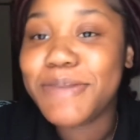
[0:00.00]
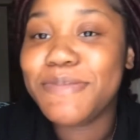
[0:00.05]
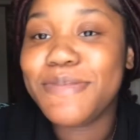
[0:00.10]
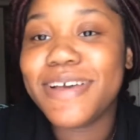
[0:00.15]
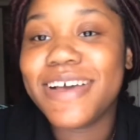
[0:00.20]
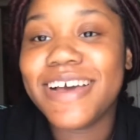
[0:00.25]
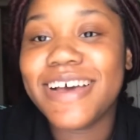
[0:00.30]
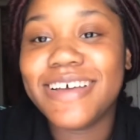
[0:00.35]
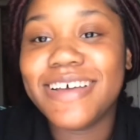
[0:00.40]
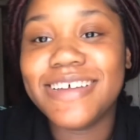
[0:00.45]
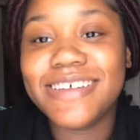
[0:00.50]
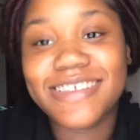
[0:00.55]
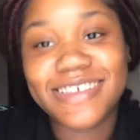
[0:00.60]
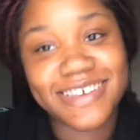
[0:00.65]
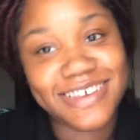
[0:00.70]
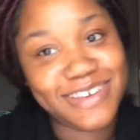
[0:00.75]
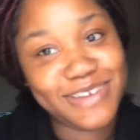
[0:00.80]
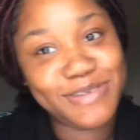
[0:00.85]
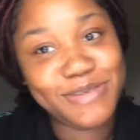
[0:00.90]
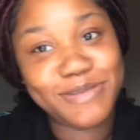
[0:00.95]
because,
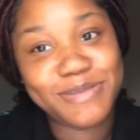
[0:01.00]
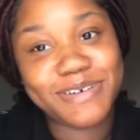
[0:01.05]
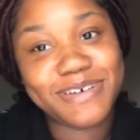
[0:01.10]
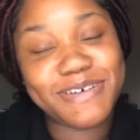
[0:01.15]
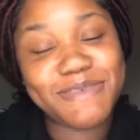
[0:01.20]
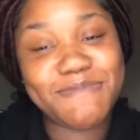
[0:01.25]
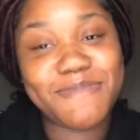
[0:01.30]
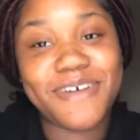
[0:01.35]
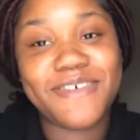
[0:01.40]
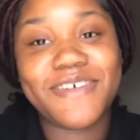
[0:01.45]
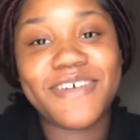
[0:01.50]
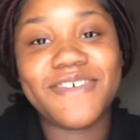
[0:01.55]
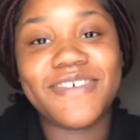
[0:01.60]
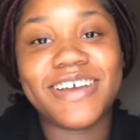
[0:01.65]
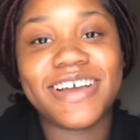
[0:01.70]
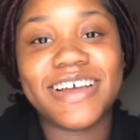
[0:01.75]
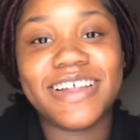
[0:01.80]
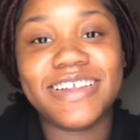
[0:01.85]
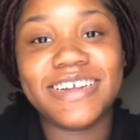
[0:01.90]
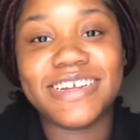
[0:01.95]
ew, my
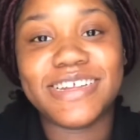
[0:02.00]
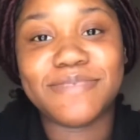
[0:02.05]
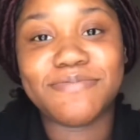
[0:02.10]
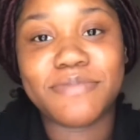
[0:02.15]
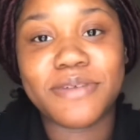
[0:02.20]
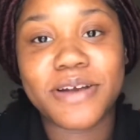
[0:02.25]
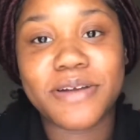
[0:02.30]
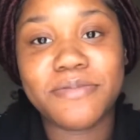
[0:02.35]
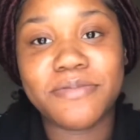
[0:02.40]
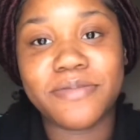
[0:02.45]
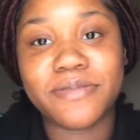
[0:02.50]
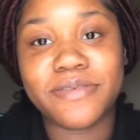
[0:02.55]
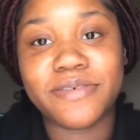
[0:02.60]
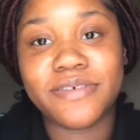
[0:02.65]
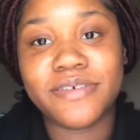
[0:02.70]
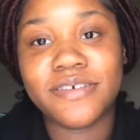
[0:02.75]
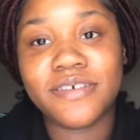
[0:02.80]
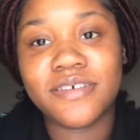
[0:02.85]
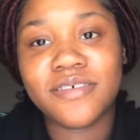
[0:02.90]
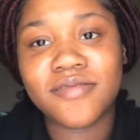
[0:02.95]
favorite color is
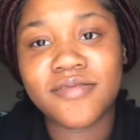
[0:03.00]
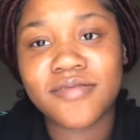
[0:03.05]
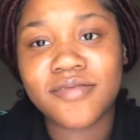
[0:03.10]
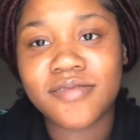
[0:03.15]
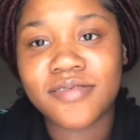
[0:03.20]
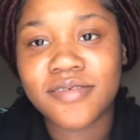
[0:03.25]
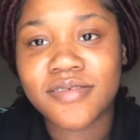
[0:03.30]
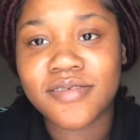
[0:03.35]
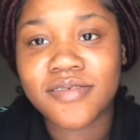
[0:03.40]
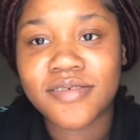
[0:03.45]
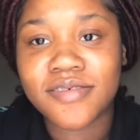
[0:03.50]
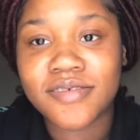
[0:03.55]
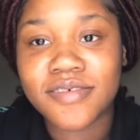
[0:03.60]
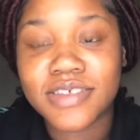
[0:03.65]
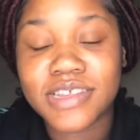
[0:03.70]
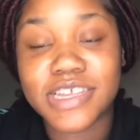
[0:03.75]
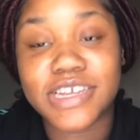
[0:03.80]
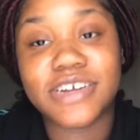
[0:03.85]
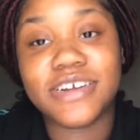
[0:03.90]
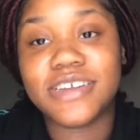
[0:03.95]
purple.
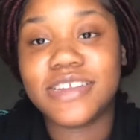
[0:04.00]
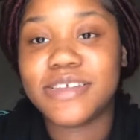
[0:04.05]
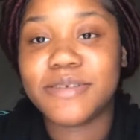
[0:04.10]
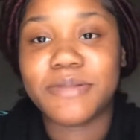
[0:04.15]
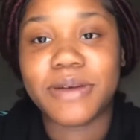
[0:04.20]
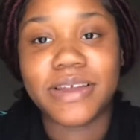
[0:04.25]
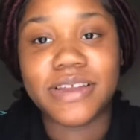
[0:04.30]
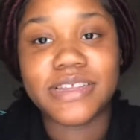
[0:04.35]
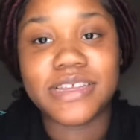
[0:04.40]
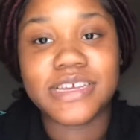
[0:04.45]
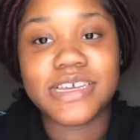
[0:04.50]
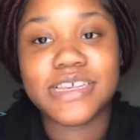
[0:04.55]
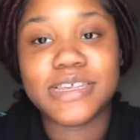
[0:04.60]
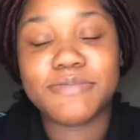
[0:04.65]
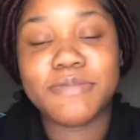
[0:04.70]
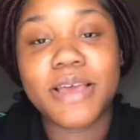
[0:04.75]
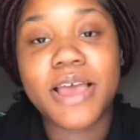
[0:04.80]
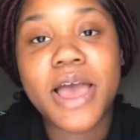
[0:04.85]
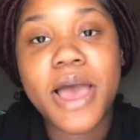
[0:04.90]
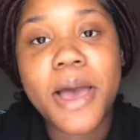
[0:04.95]
Sorry, somebody
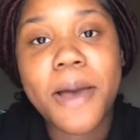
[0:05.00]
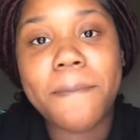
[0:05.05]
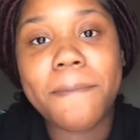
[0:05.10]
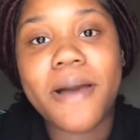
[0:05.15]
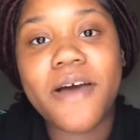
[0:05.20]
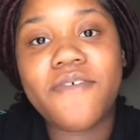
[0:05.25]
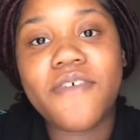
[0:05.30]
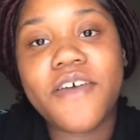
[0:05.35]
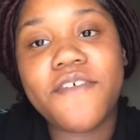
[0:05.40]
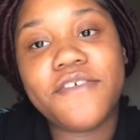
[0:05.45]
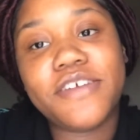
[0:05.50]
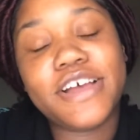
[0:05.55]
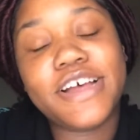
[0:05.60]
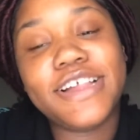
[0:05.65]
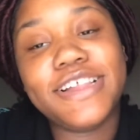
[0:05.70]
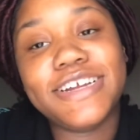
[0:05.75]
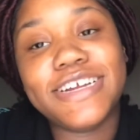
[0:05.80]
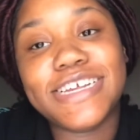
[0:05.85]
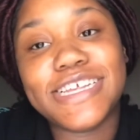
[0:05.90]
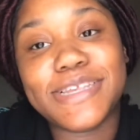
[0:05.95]
text me. My favorite
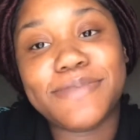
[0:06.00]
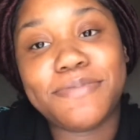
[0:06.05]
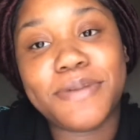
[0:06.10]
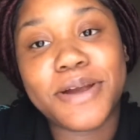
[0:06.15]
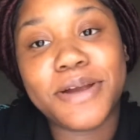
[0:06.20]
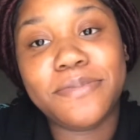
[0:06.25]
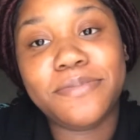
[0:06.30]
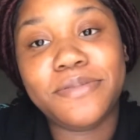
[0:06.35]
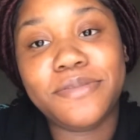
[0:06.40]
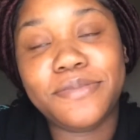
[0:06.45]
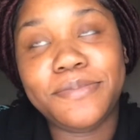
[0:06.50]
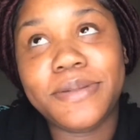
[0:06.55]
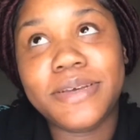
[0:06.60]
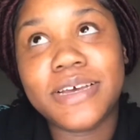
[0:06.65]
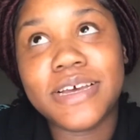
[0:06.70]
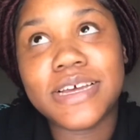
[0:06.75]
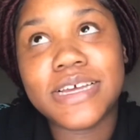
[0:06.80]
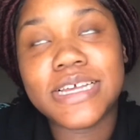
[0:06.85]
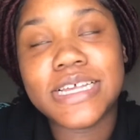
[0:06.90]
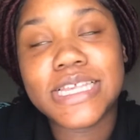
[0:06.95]
color is purple
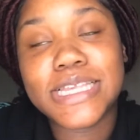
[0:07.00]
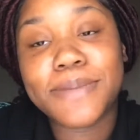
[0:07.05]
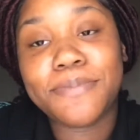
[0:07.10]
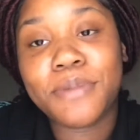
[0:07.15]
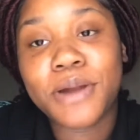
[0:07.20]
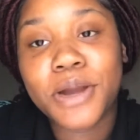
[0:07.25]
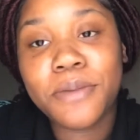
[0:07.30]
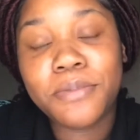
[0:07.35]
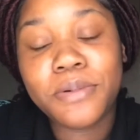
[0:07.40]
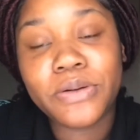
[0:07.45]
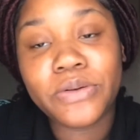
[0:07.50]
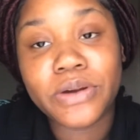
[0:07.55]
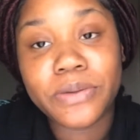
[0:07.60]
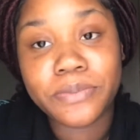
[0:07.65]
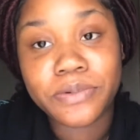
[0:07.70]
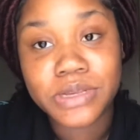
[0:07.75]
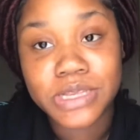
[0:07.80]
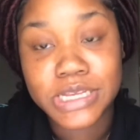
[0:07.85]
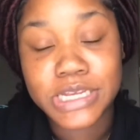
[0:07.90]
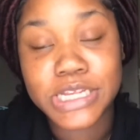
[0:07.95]
because purple
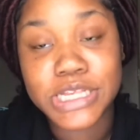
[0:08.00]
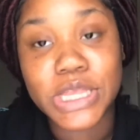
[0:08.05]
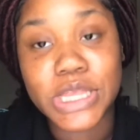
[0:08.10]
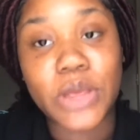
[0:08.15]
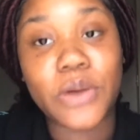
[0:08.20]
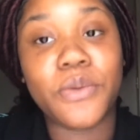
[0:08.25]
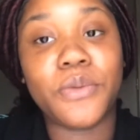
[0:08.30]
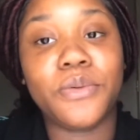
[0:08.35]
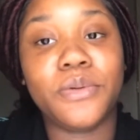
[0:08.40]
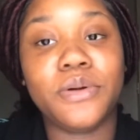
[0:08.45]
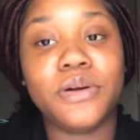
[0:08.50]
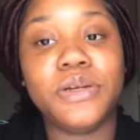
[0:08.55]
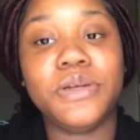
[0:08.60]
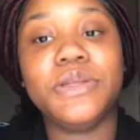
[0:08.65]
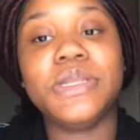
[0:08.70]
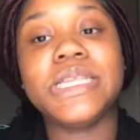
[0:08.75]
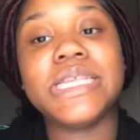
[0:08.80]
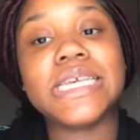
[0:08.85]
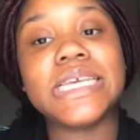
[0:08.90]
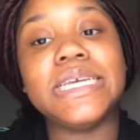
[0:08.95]
represents
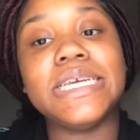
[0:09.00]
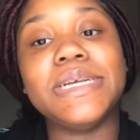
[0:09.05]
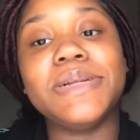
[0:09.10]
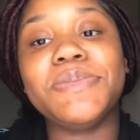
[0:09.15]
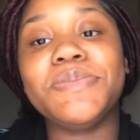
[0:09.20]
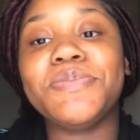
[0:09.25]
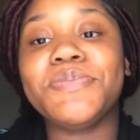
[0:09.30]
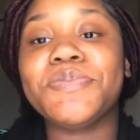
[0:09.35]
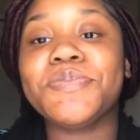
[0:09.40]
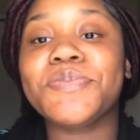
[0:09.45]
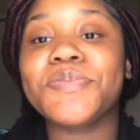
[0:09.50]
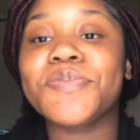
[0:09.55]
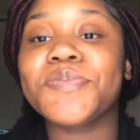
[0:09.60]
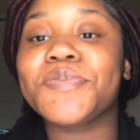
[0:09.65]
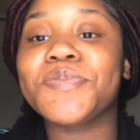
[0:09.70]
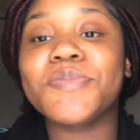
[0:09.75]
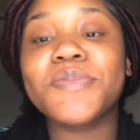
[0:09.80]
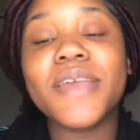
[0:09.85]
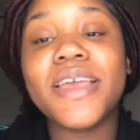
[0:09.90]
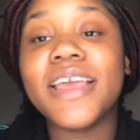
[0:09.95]
royalty.
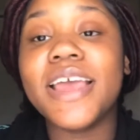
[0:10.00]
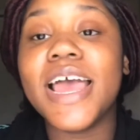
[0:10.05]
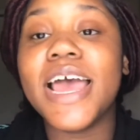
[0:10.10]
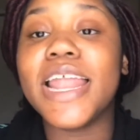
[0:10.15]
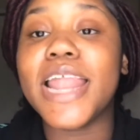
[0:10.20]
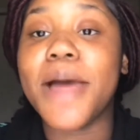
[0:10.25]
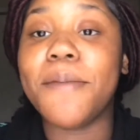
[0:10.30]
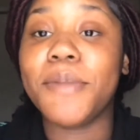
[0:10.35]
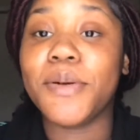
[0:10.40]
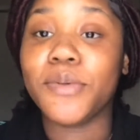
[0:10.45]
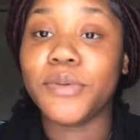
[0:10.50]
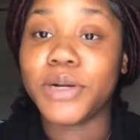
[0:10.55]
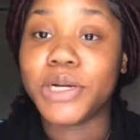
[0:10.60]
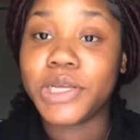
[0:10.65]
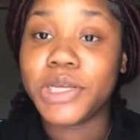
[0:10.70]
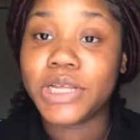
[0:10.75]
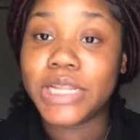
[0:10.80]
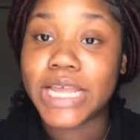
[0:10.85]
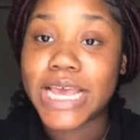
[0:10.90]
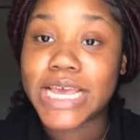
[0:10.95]
And I'm a royal
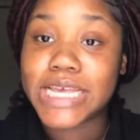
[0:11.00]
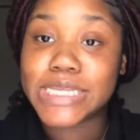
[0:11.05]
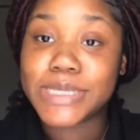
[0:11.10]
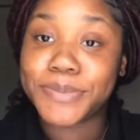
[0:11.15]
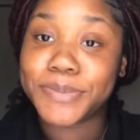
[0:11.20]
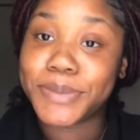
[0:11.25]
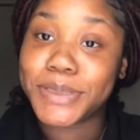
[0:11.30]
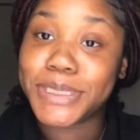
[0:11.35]
lesbian.